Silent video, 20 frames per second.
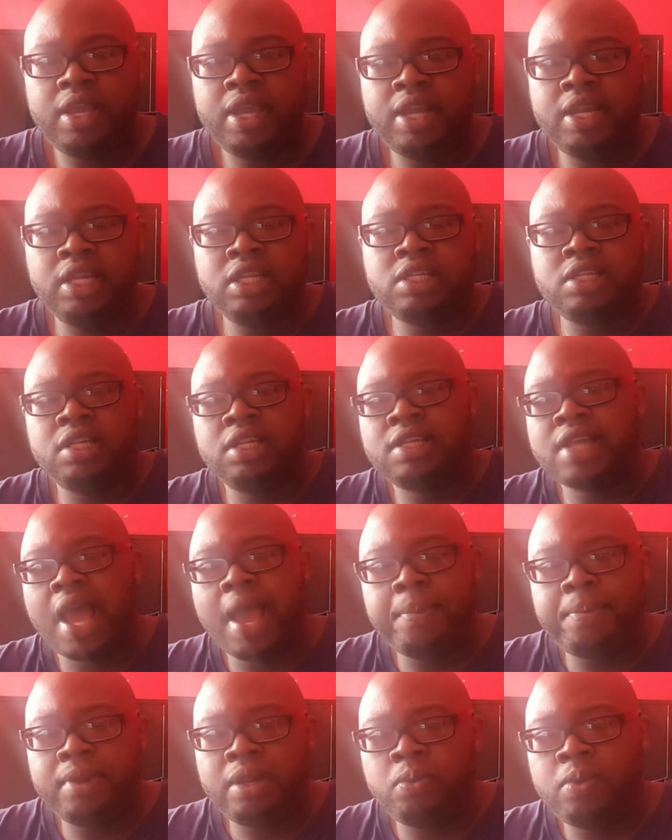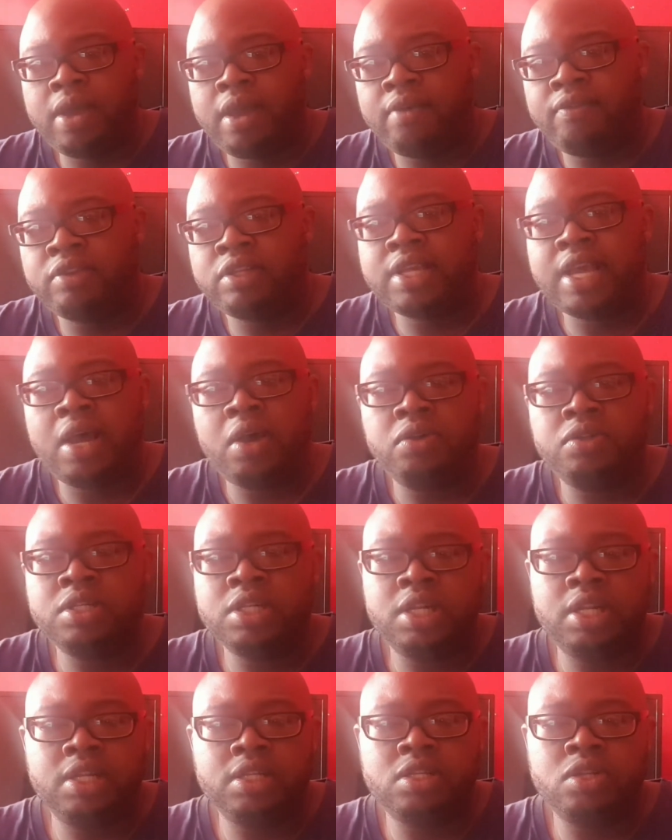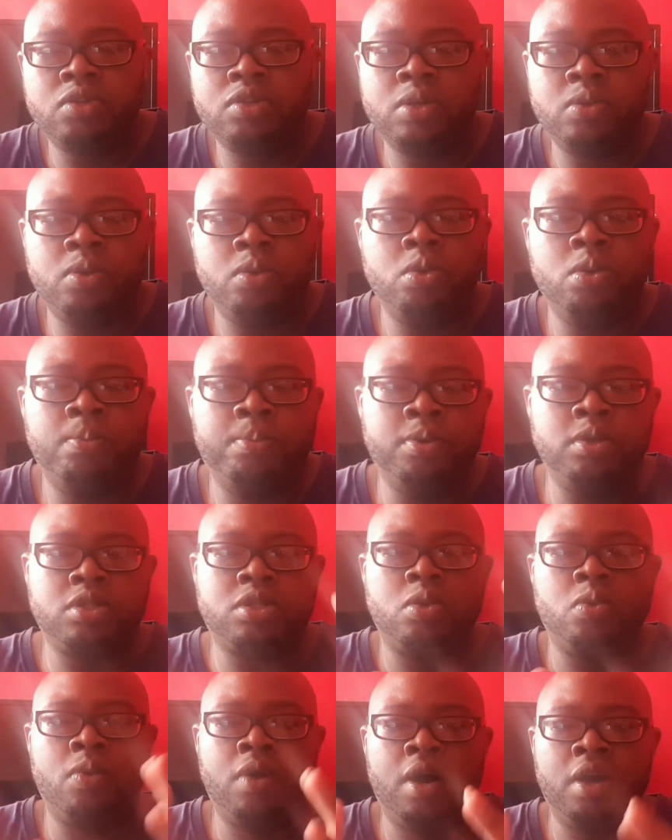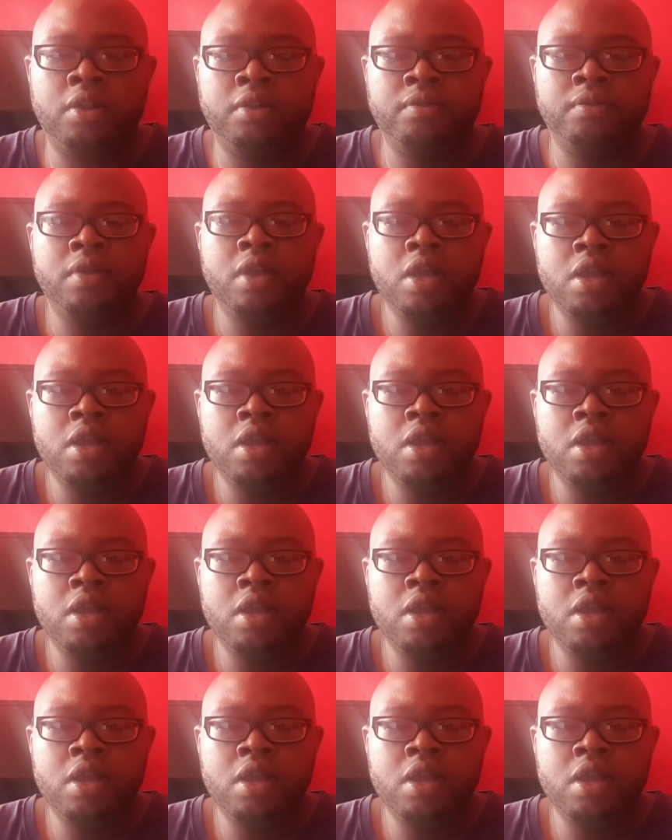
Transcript: an incident that happened in whatever towns, innit? So they were all brought to one